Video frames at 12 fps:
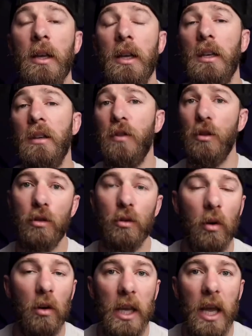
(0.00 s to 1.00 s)
And if you
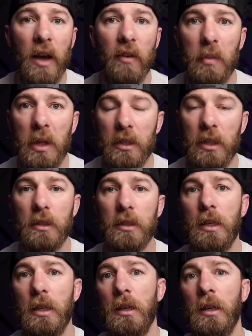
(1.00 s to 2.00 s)
do already have
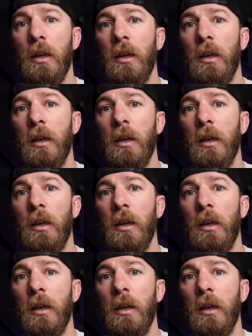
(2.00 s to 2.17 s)
PTSD,